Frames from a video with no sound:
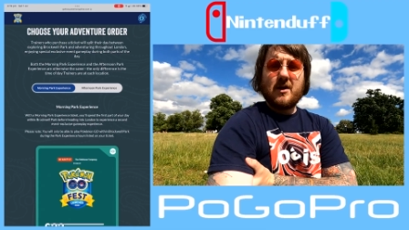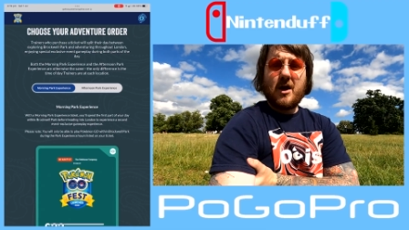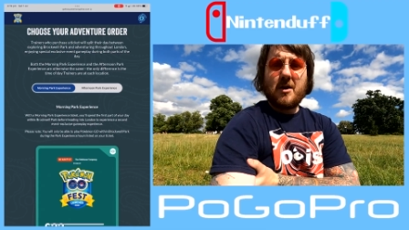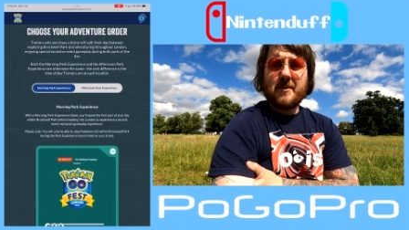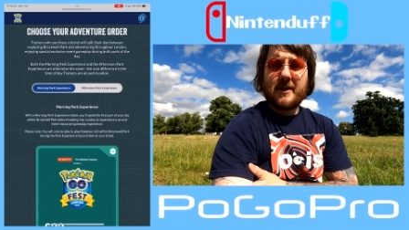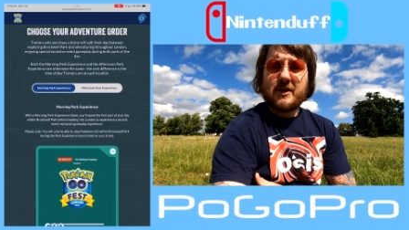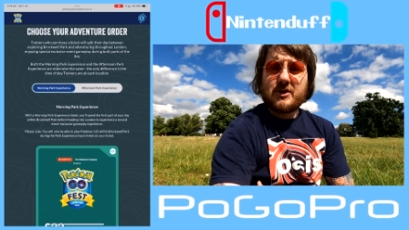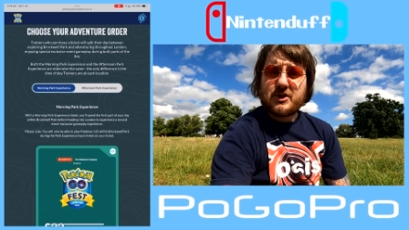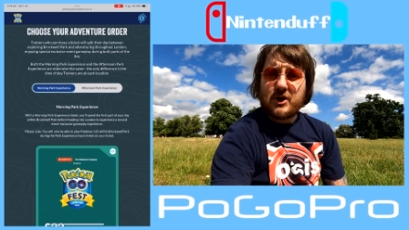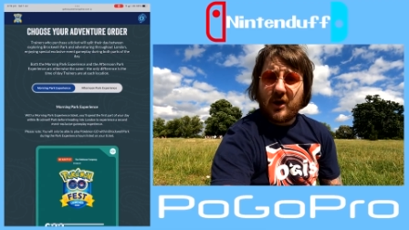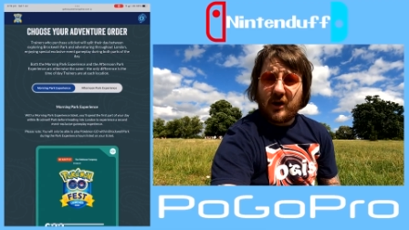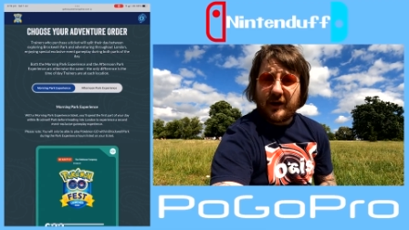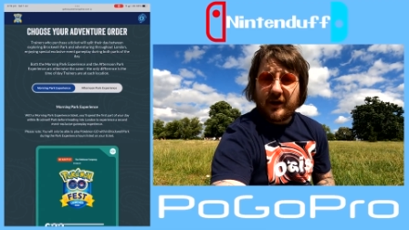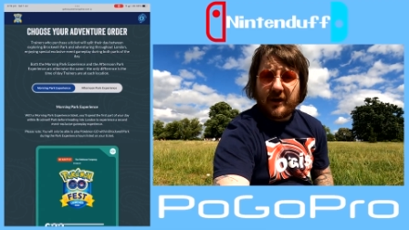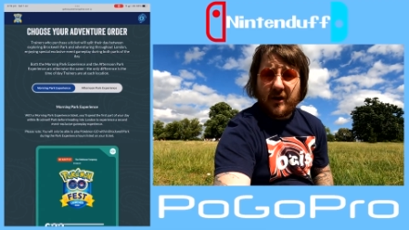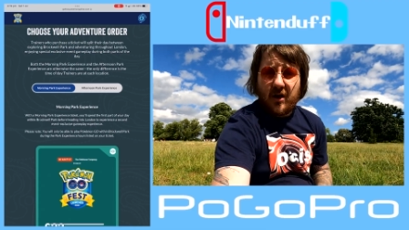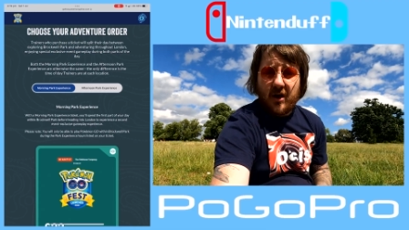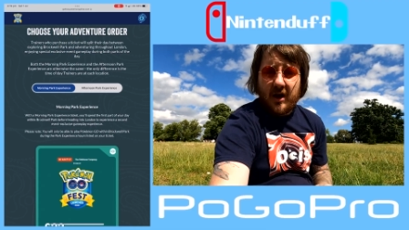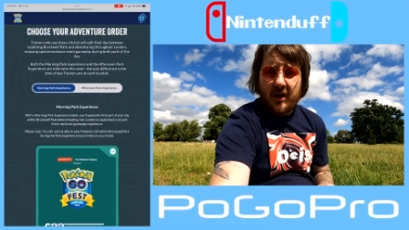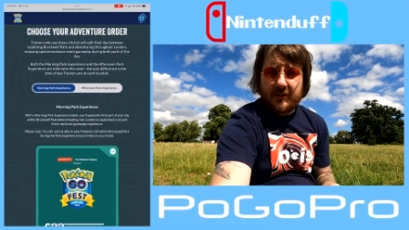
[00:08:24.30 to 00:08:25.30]
I mean Charlie
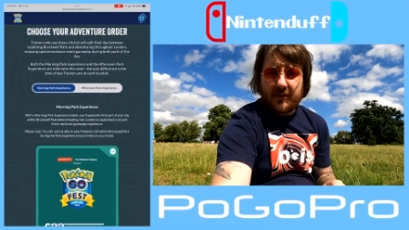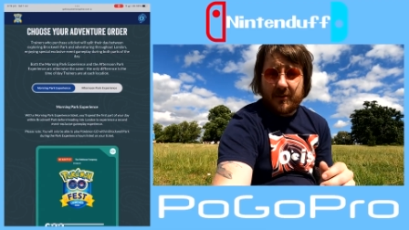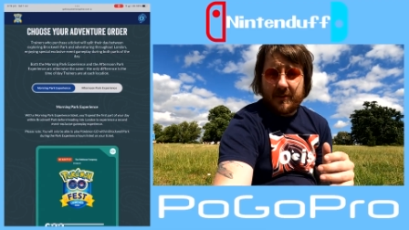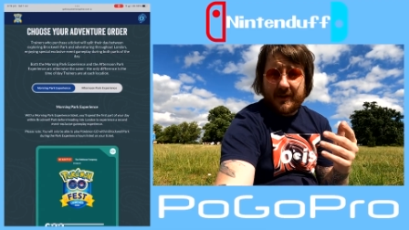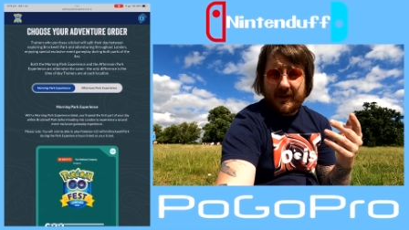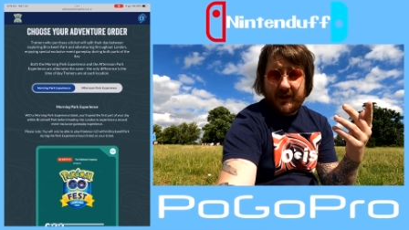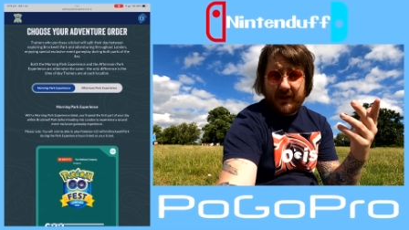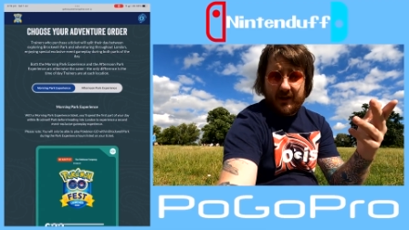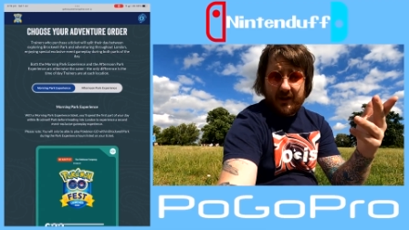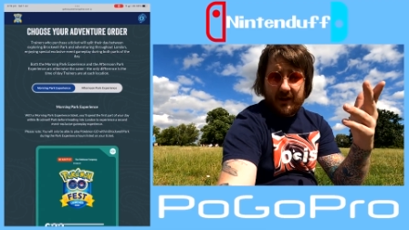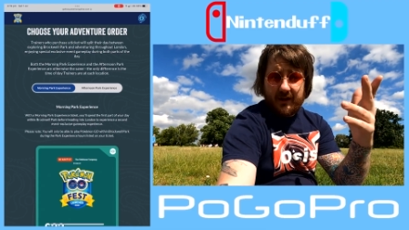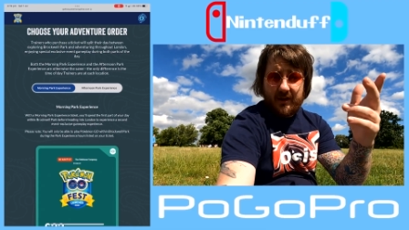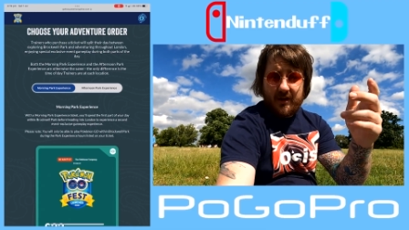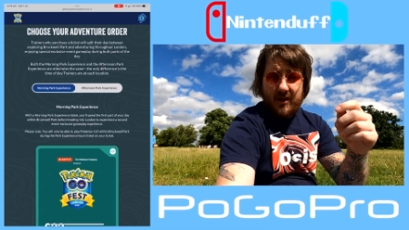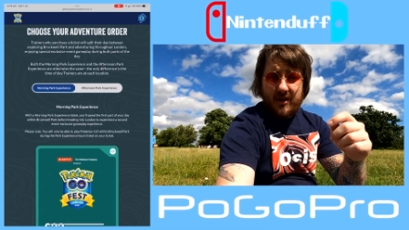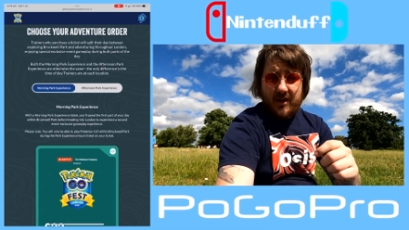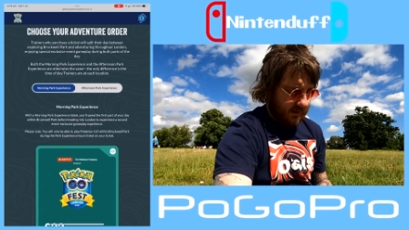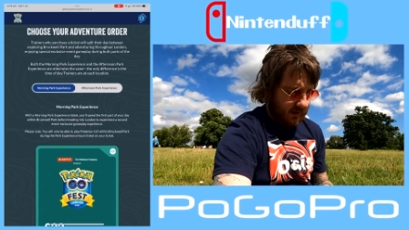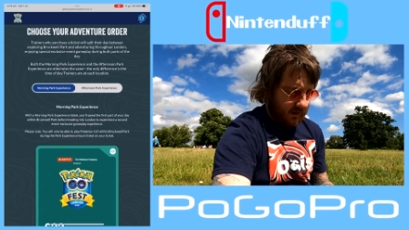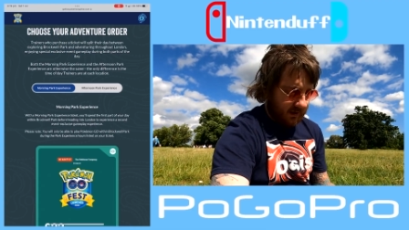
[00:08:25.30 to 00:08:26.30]
and I are doing
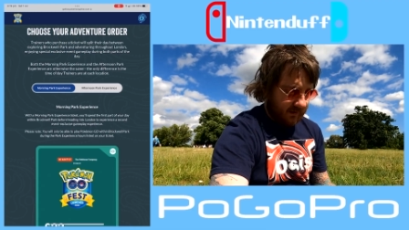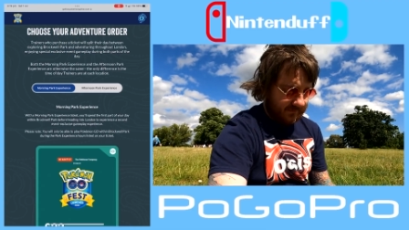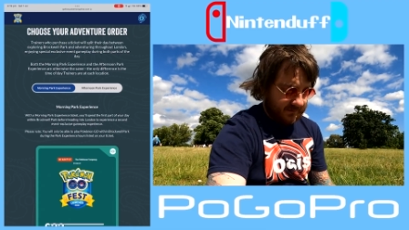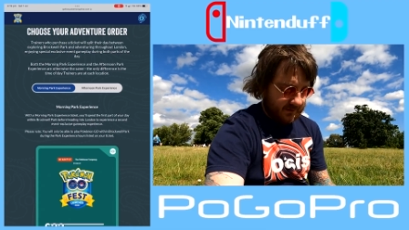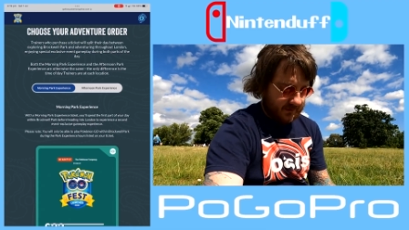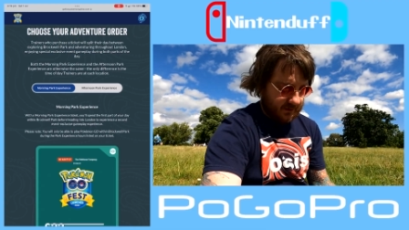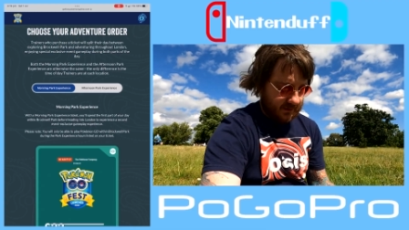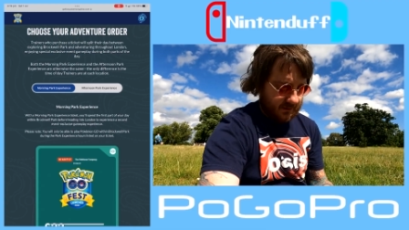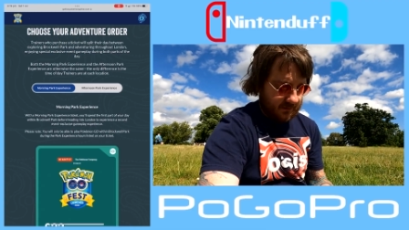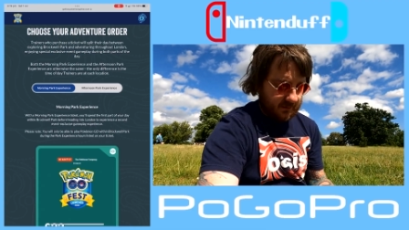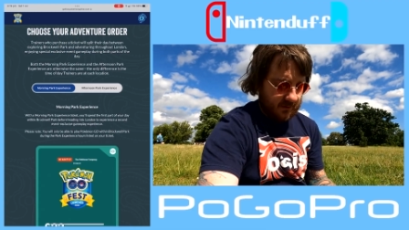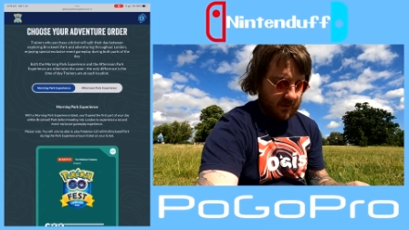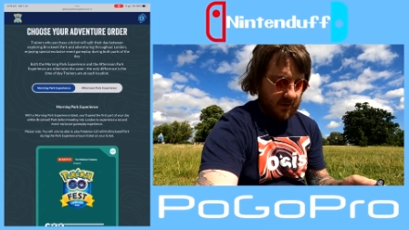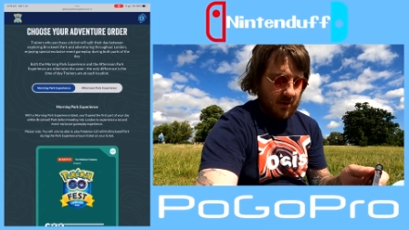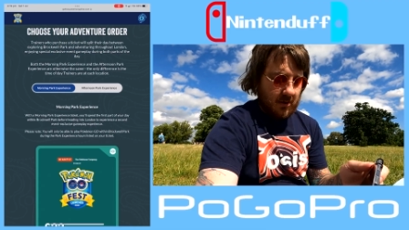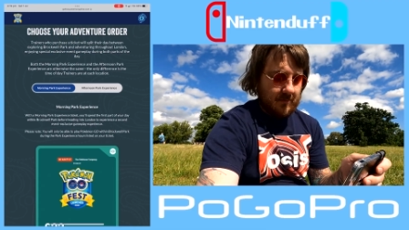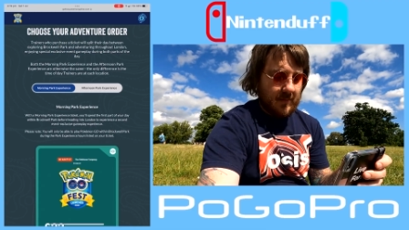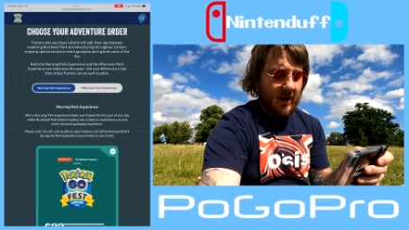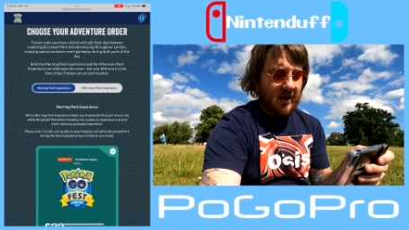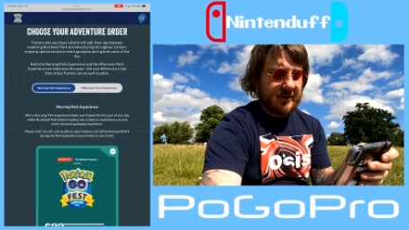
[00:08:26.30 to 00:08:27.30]
the afternoon
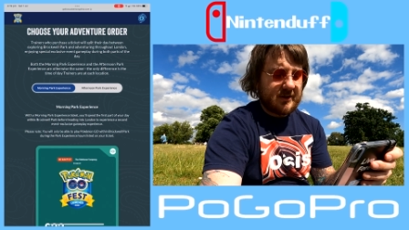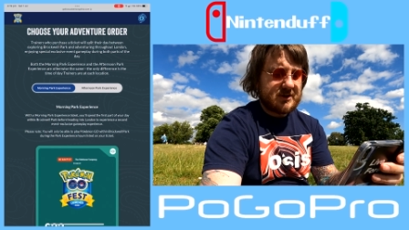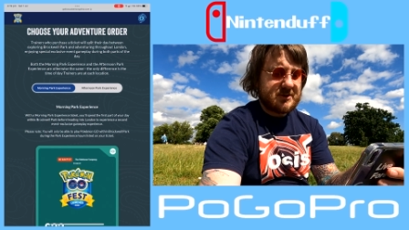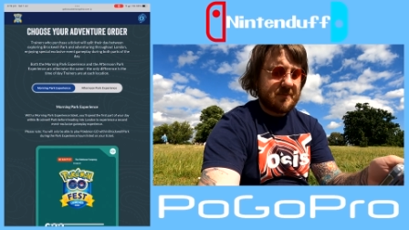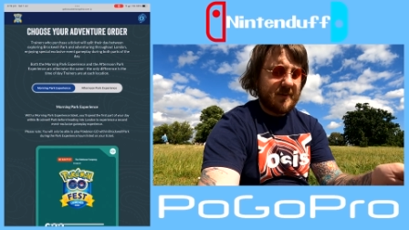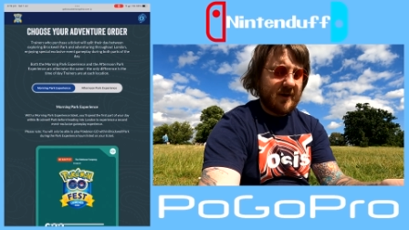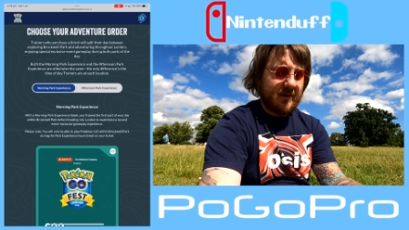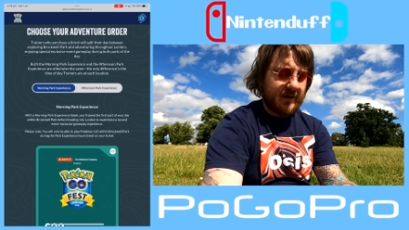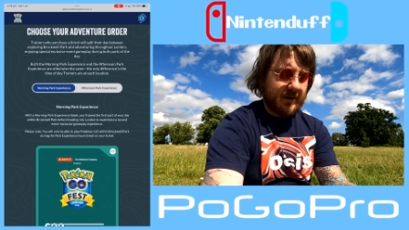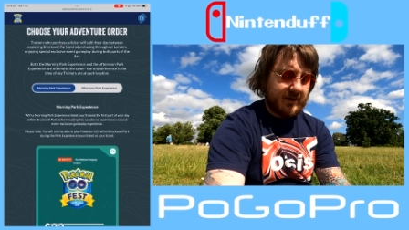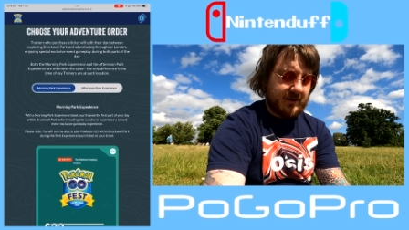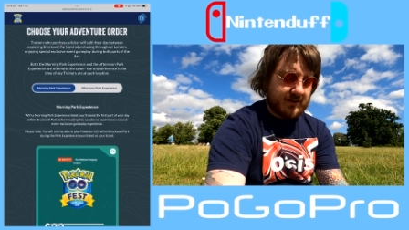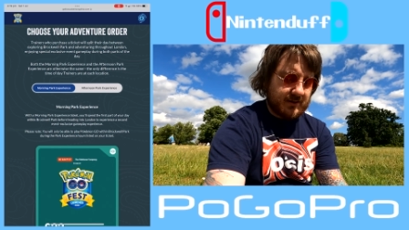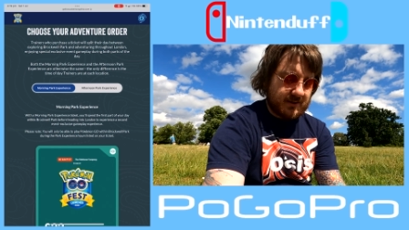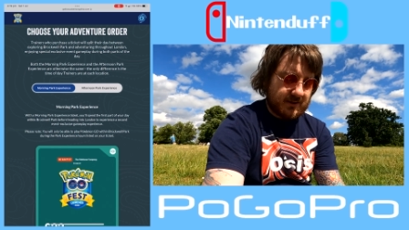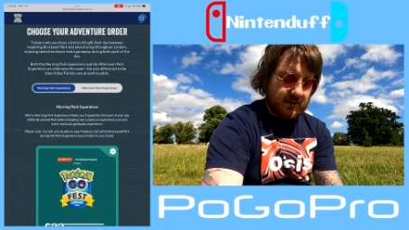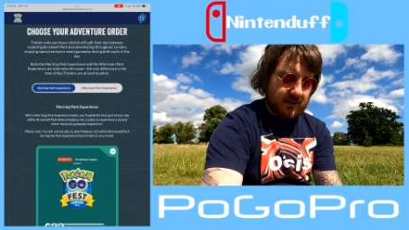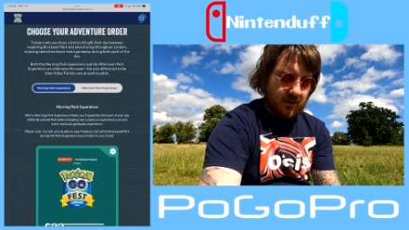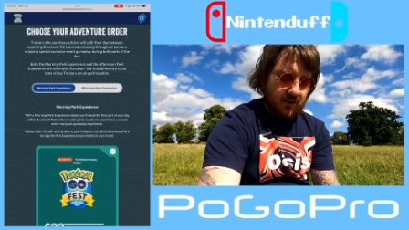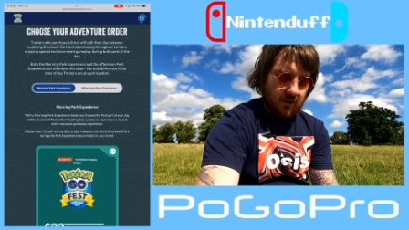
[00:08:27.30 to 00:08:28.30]
park
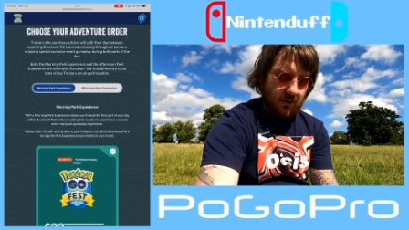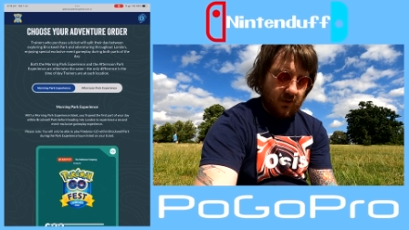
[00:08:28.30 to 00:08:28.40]
experience